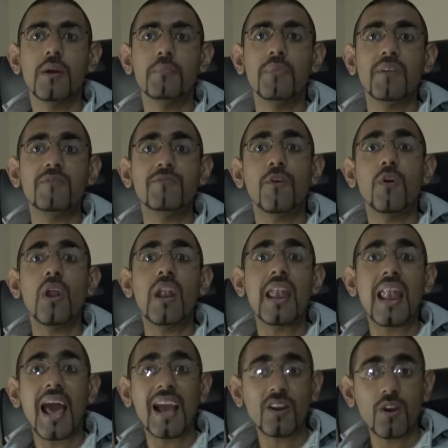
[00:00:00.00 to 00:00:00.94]
but for a
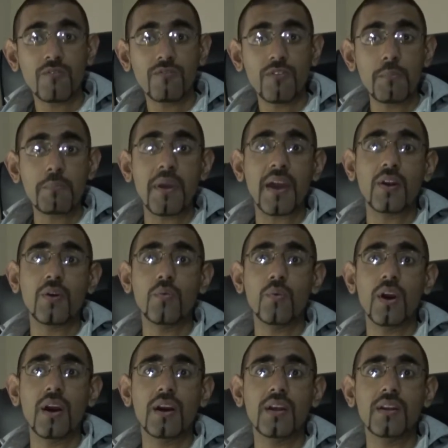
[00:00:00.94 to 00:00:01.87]
lack of a better
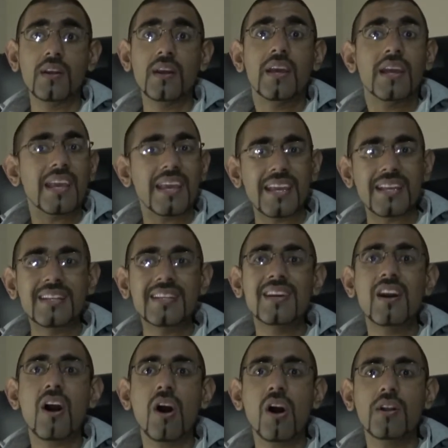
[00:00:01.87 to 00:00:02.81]
word, it
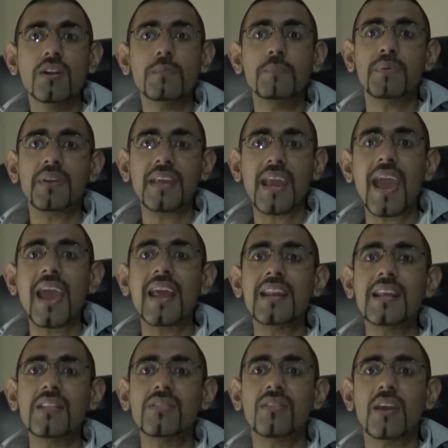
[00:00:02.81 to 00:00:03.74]
can't be
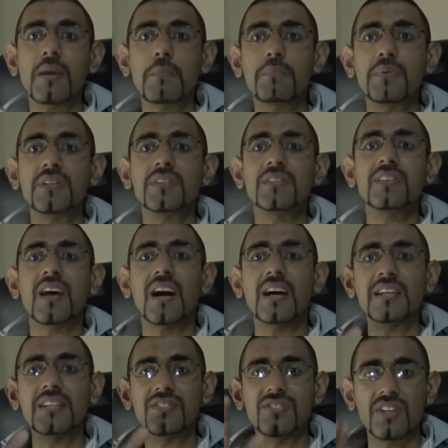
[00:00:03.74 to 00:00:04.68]
anything
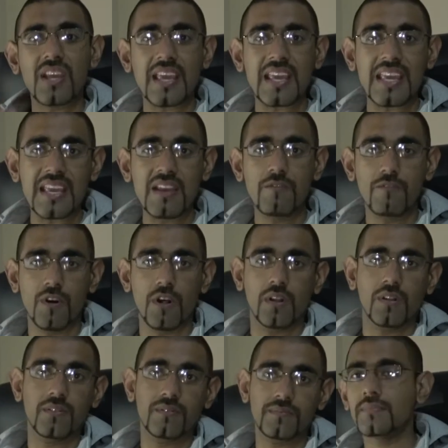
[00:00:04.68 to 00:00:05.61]
besides
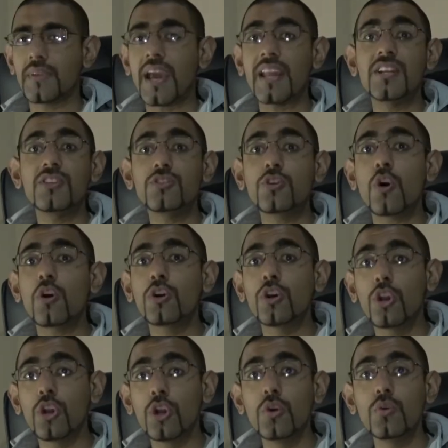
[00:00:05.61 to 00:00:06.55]
evil. And his
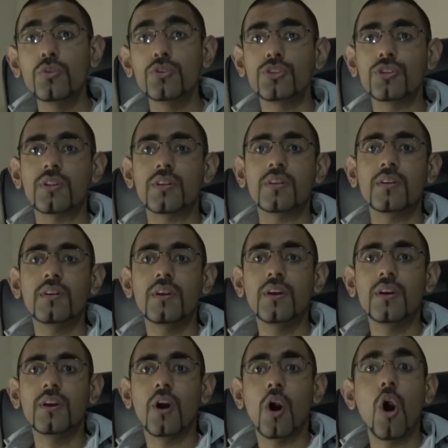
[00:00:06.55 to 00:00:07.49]
conclusion
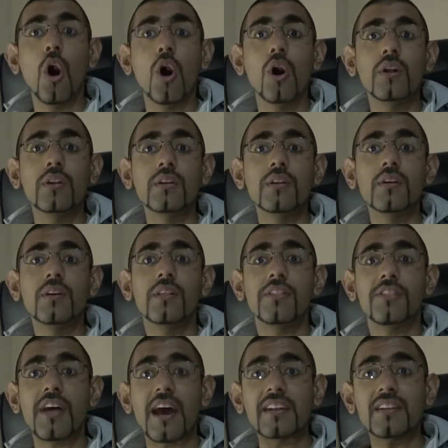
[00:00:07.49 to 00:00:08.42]
on
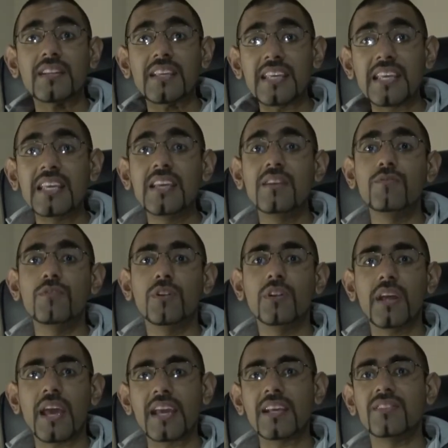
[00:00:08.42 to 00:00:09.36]
that
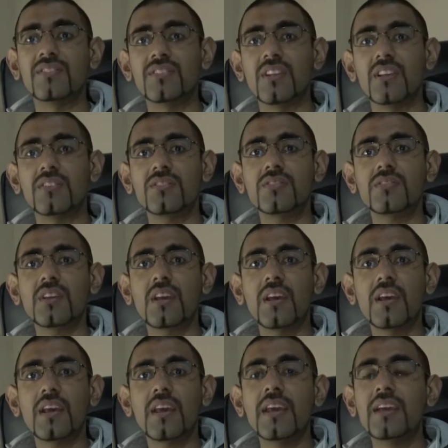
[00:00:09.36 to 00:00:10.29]
evil exists
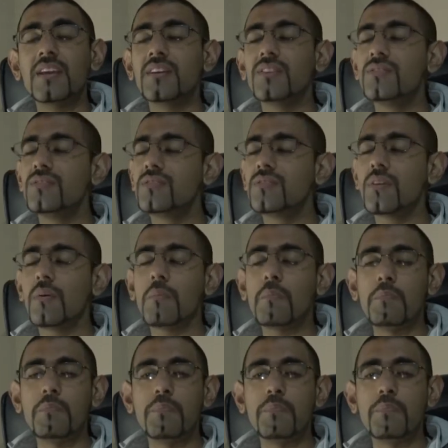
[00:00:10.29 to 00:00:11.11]
is